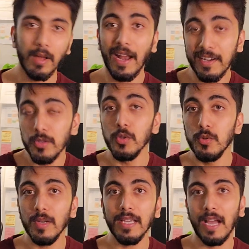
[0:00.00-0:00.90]
And
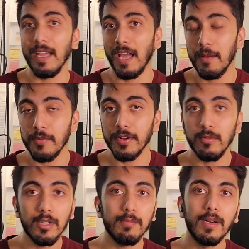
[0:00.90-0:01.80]
usually I am
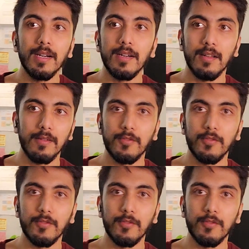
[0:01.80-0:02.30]
regular, but